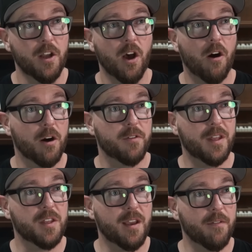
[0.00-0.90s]
are
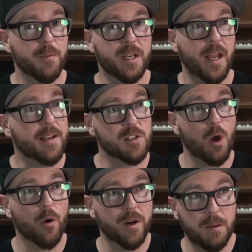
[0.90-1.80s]
that the government has
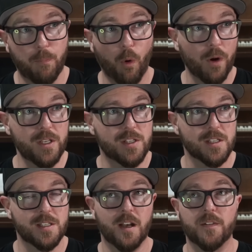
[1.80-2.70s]
already poised
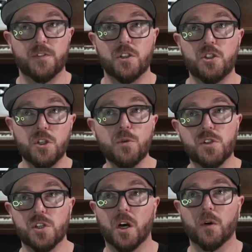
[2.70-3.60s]
itself to do
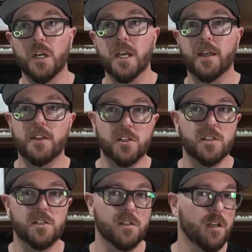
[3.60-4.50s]
so. And this is